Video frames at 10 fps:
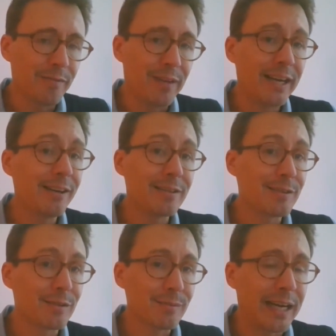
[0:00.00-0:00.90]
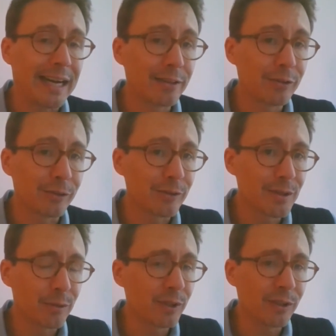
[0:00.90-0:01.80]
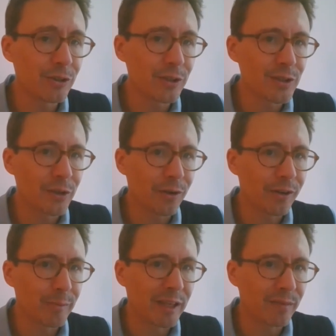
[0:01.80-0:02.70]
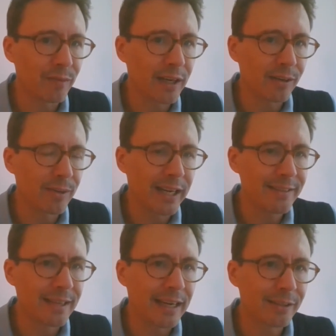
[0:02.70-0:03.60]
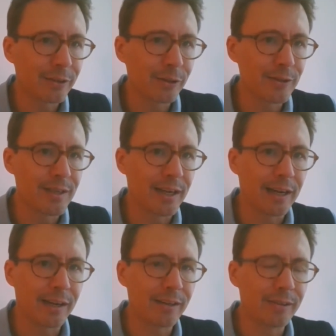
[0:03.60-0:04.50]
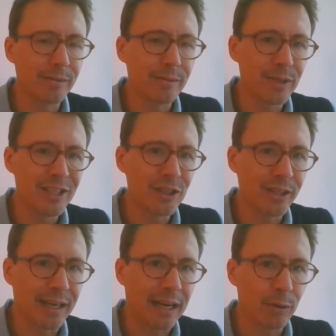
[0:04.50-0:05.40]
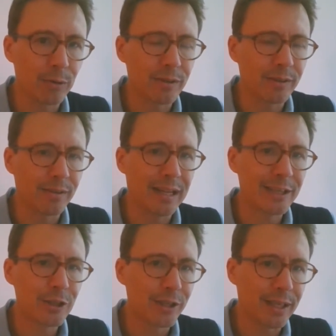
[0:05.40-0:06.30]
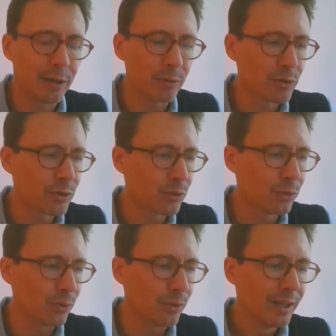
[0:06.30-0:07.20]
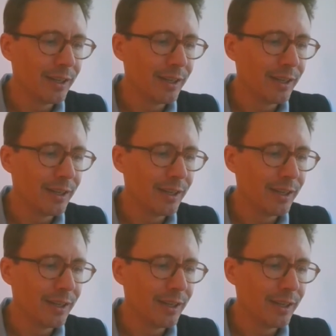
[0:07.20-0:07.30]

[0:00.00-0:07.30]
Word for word: various actors, and we're not just talking about far right actors, are reaching out and lashing out to.